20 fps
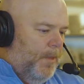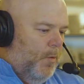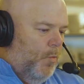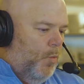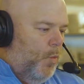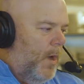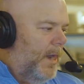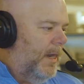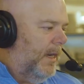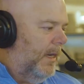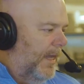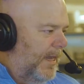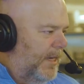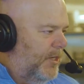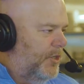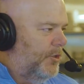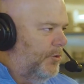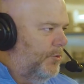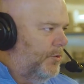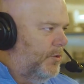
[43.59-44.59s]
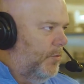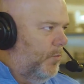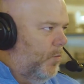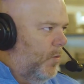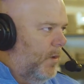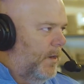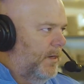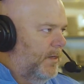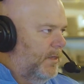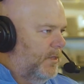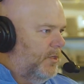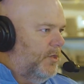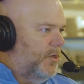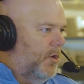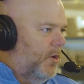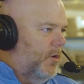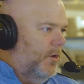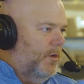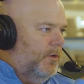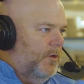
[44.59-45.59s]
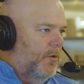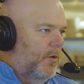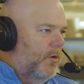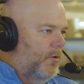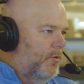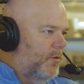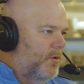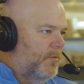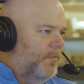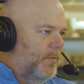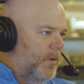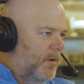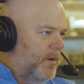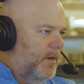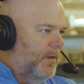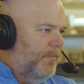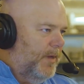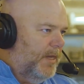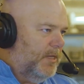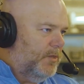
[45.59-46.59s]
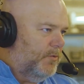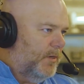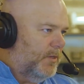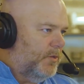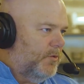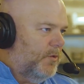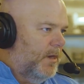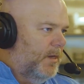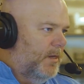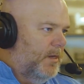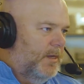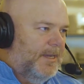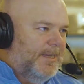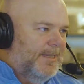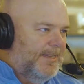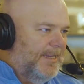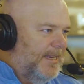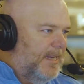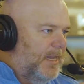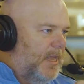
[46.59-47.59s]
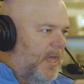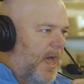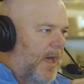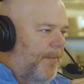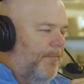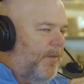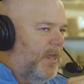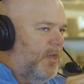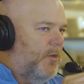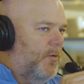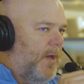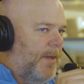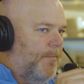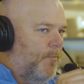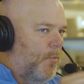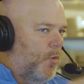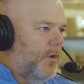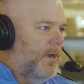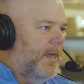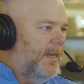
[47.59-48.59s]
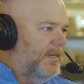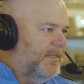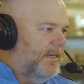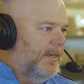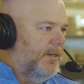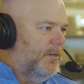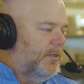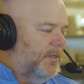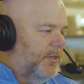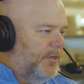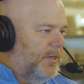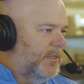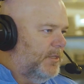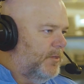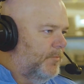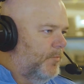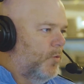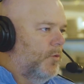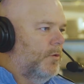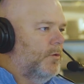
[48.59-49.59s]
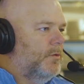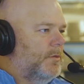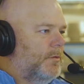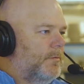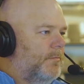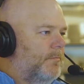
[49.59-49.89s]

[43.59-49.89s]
what led you to wanting to start your own community-based restaurant? Because I bet you had more naysayers than you had supporters.